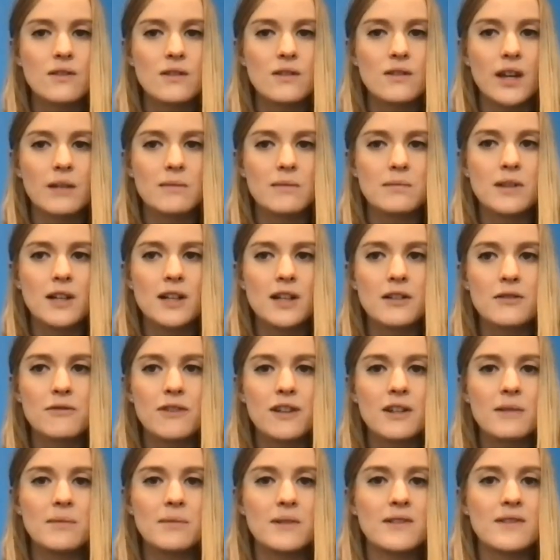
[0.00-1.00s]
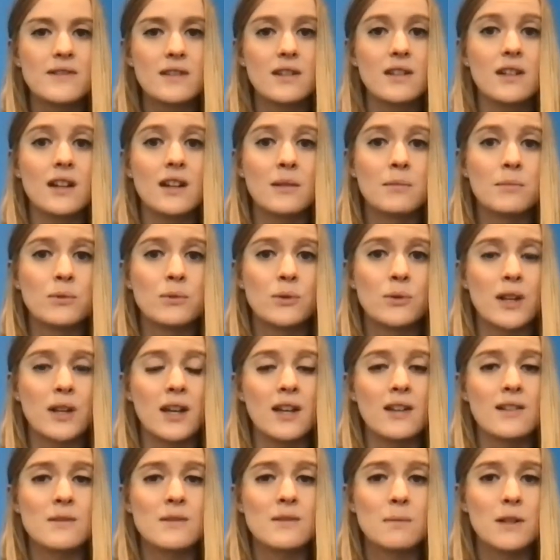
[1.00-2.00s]
like Fabian said, our border
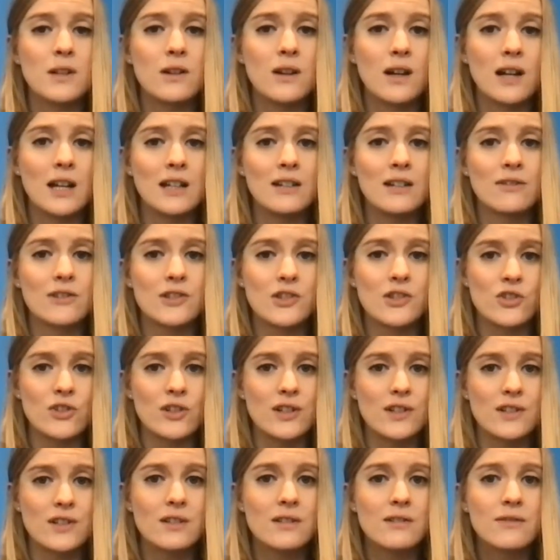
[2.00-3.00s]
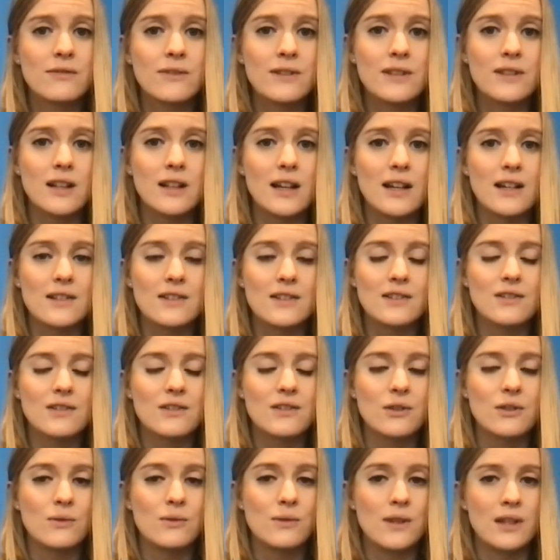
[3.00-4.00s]
has been highly restricted for the last
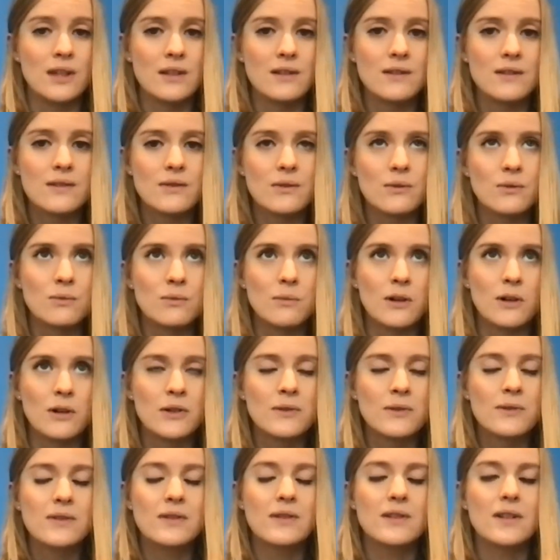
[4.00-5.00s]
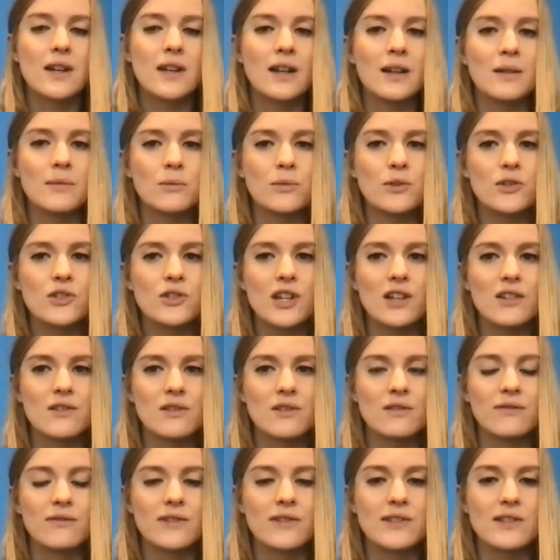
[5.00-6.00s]
2 years almost, which has
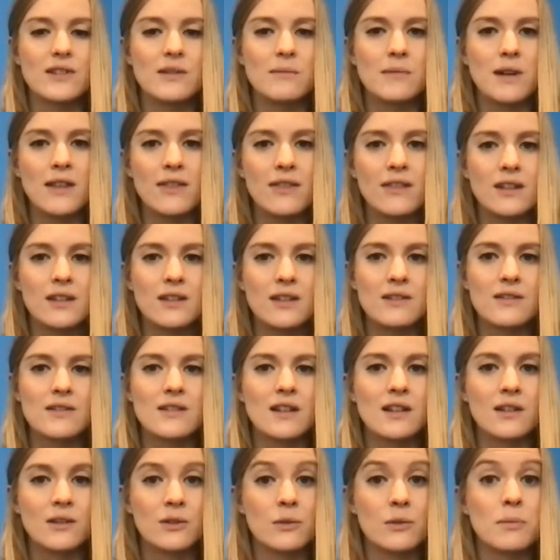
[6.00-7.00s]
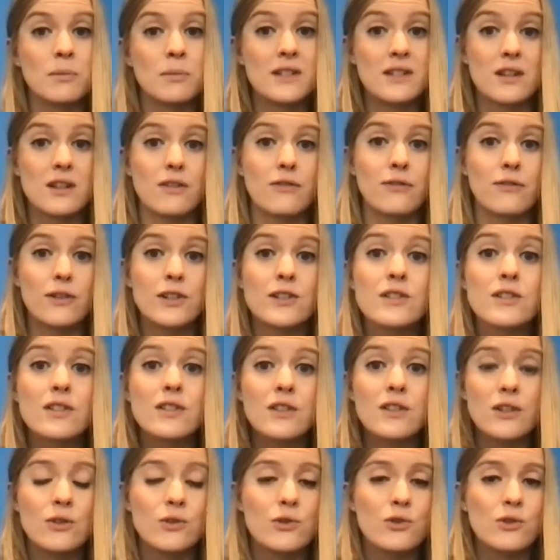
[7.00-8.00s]
obviously made things a little bit different to
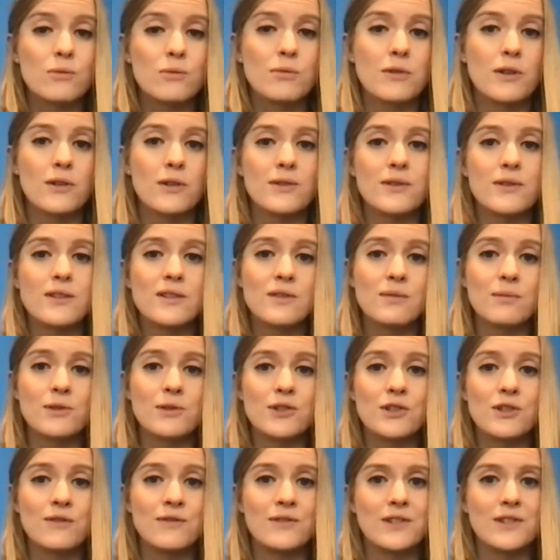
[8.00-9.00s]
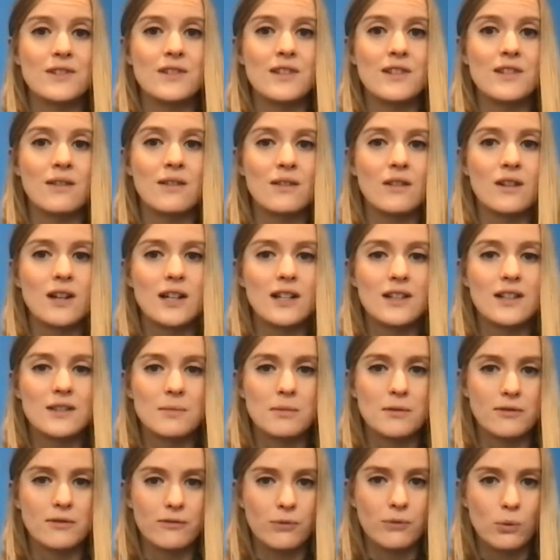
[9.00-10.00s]
the usual process which you've just outlined
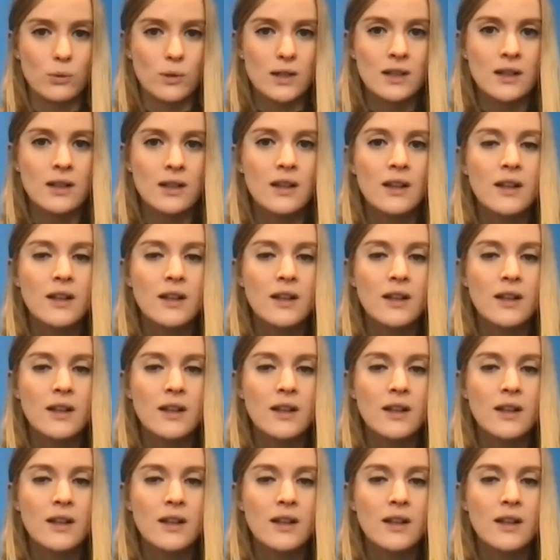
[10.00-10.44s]
before.